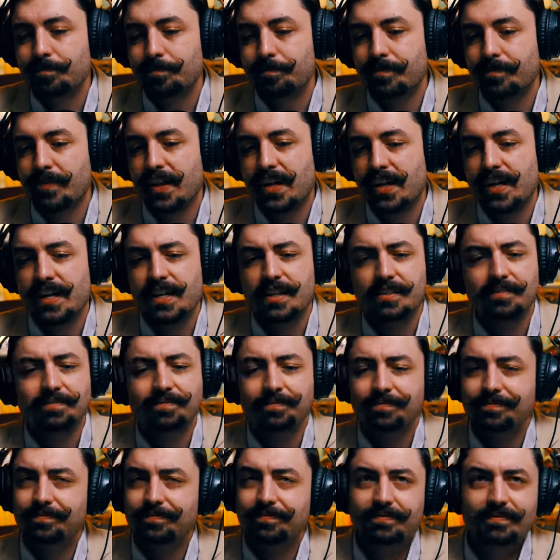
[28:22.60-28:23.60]
And
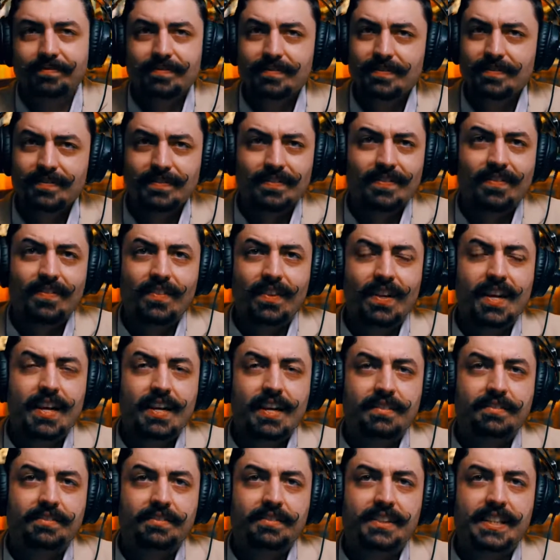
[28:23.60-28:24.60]

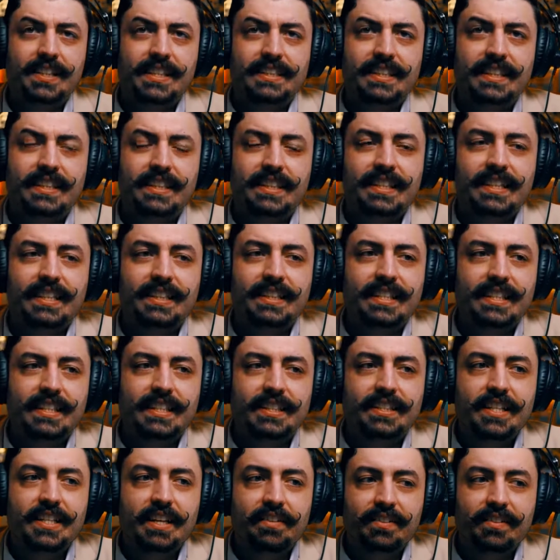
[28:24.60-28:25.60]
yeah, like I said,
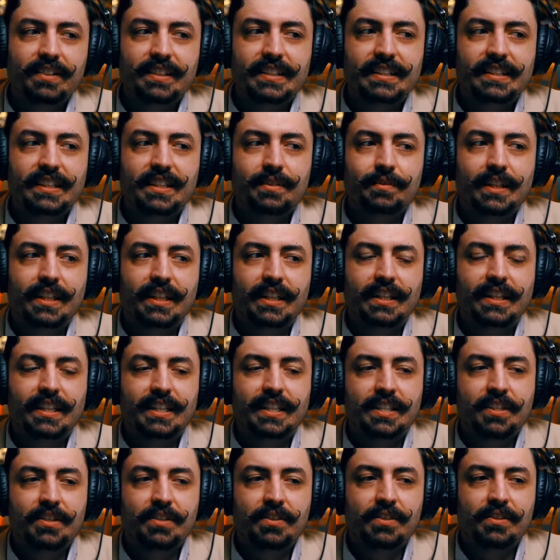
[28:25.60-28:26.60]
it's definitely something that
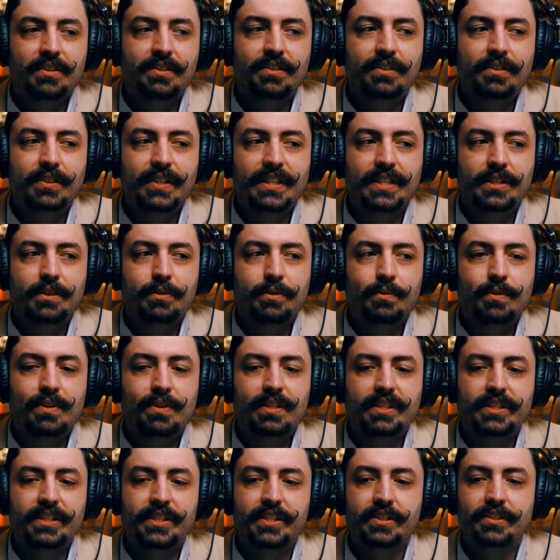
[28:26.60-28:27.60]
you're going to
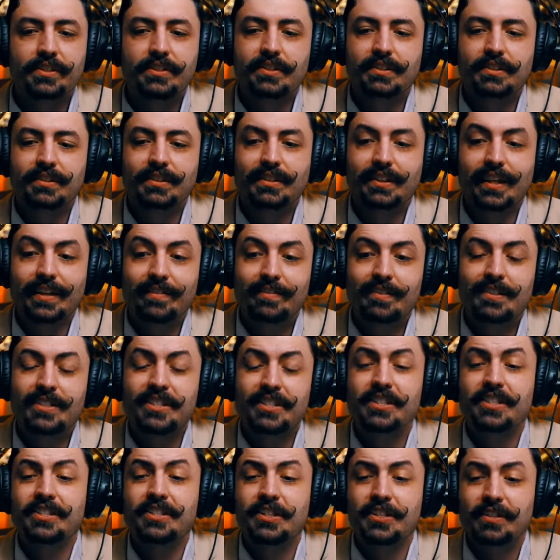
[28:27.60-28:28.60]
want to leverage
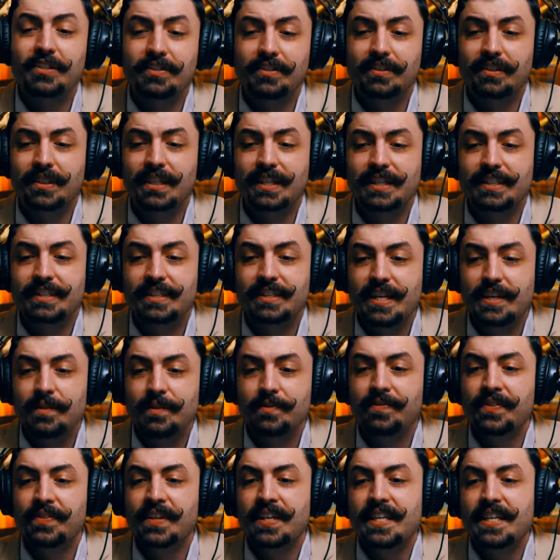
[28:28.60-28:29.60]
and utilize.
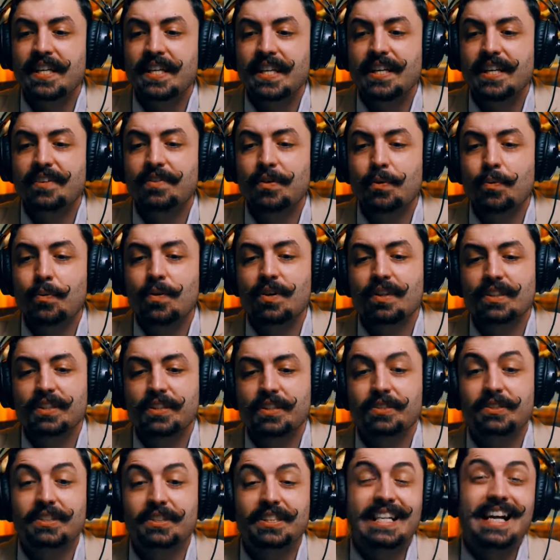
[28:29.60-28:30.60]
Now, if you want
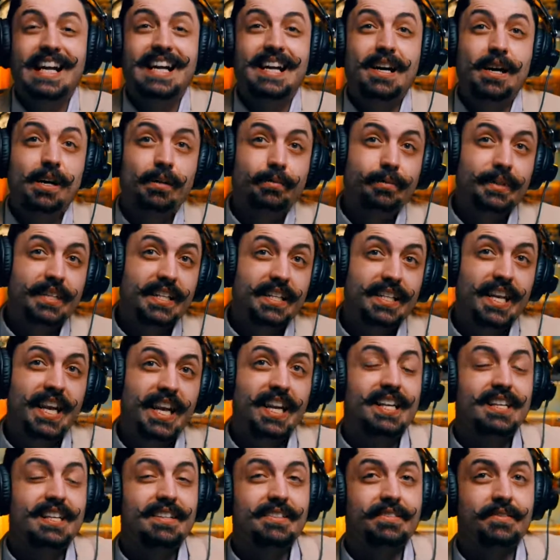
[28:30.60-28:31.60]
to stay up to
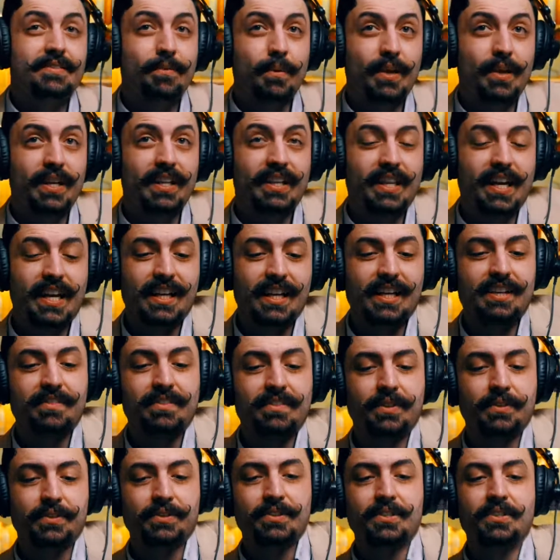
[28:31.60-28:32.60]
date with any of
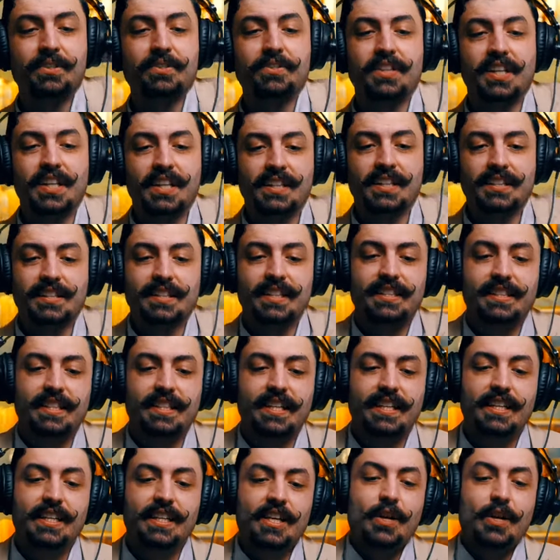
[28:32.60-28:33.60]
those new things, like I
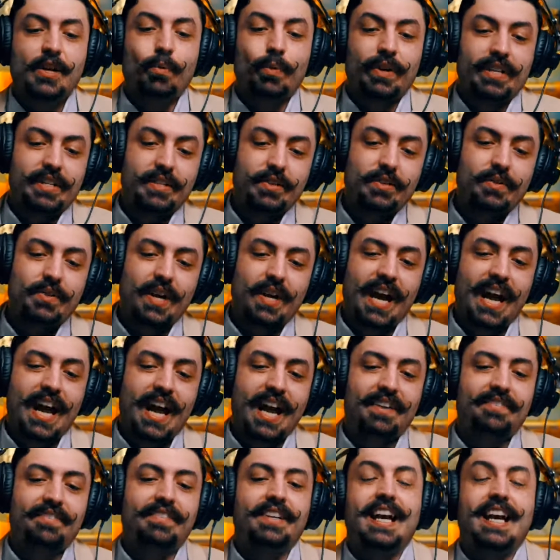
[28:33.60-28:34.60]
said, we do
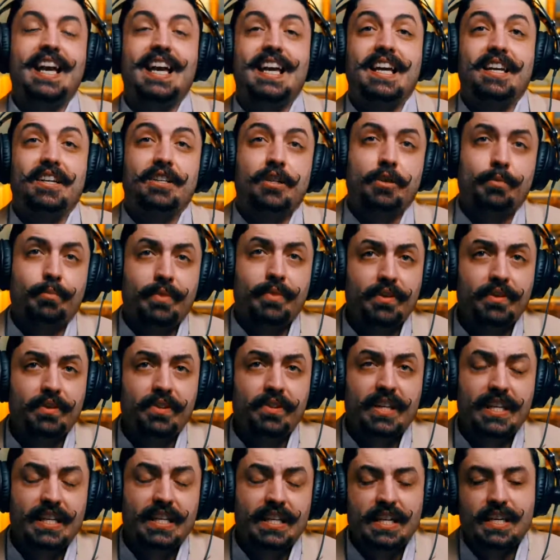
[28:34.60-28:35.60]
have a
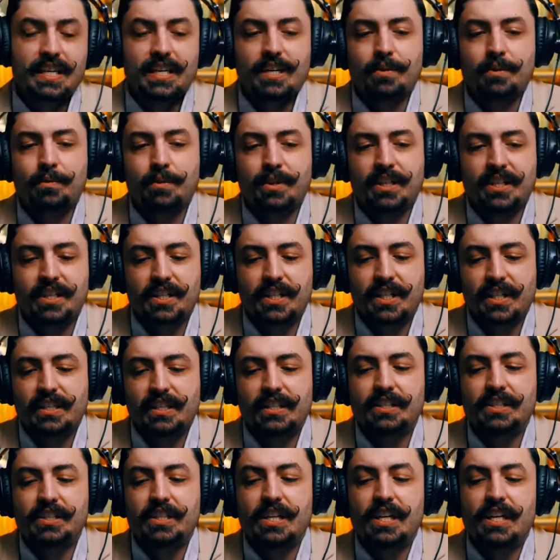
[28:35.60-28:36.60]
community which is